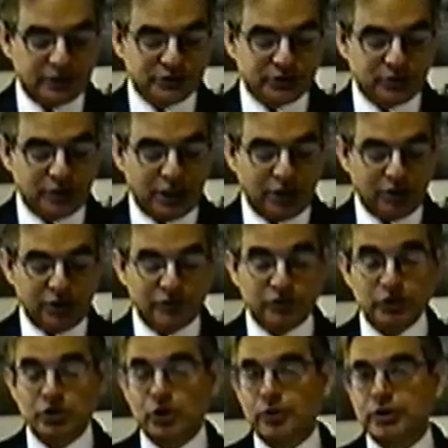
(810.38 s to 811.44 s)
So now, if
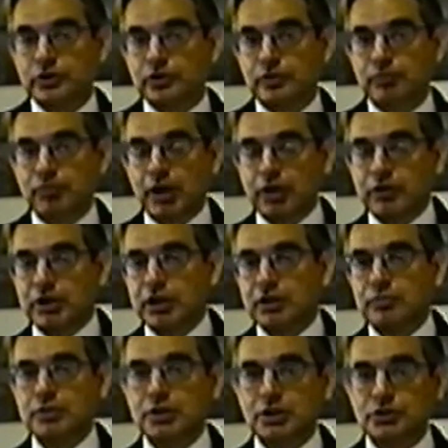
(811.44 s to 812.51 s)
they're going to bury
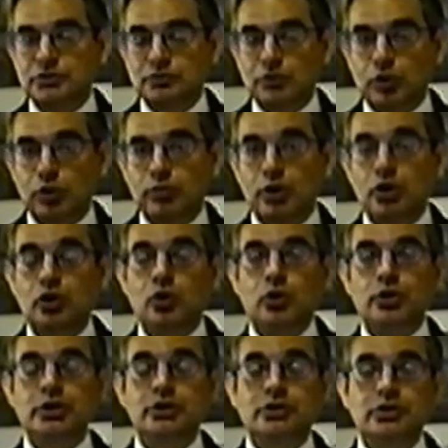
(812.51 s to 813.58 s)
him in his robe,
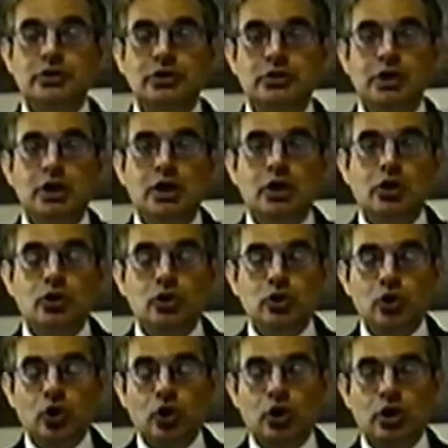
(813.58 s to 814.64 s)
according to the
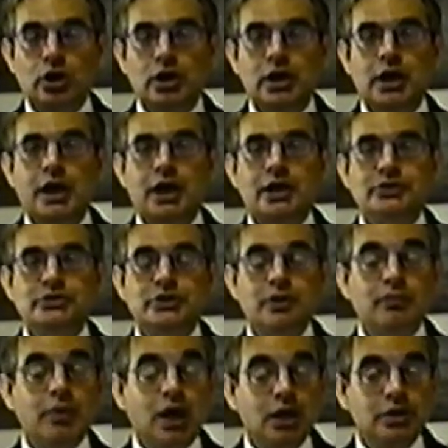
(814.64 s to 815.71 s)
law, as
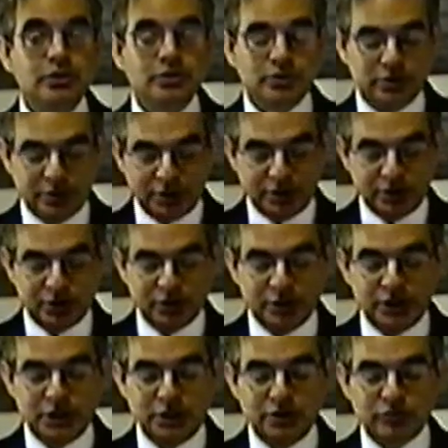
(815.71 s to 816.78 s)
Gamaliel, the
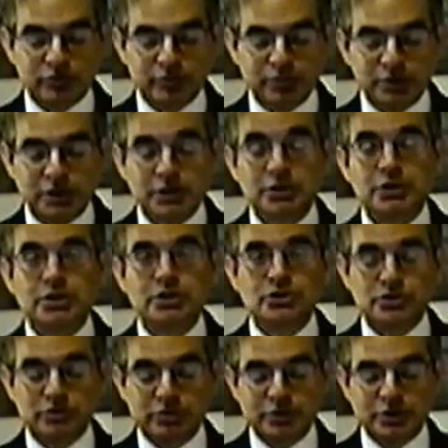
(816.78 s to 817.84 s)
leading rabbinic
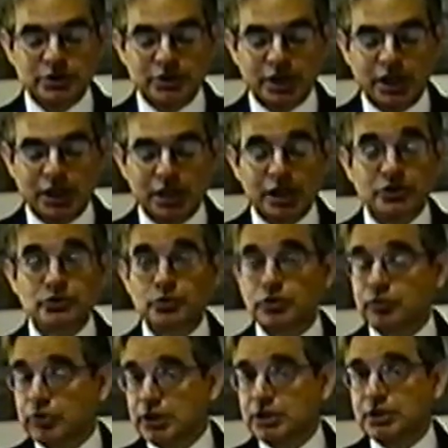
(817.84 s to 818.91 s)
teacher in the day, as we
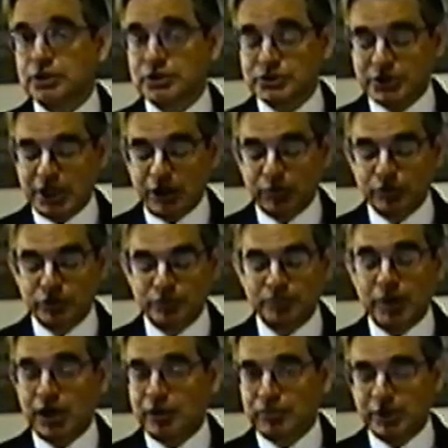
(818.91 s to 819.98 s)
read in the
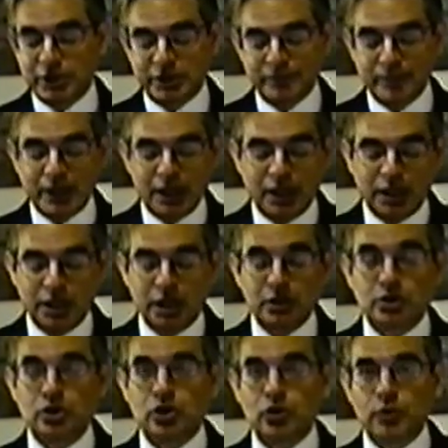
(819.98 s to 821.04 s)
Talmud, Bavli, and